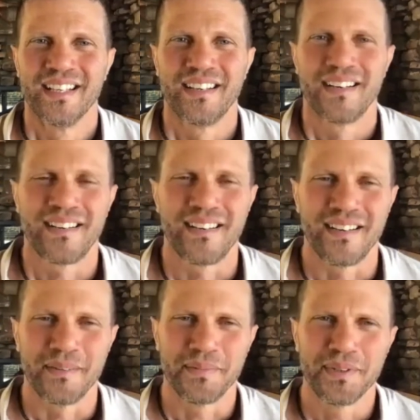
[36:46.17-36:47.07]

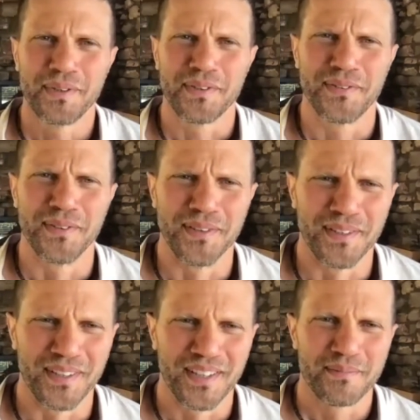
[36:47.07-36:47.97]
Ah,
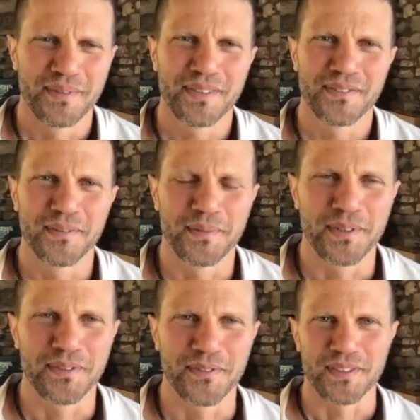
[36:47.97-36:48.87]
beautiful, beautiful,
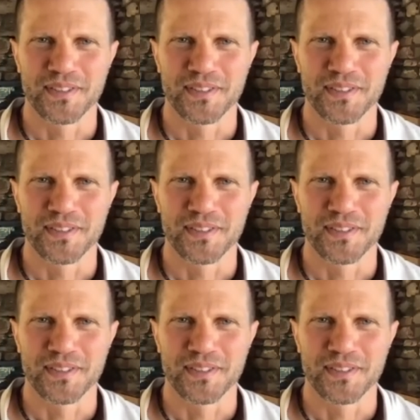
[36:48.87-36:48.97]
beautiful.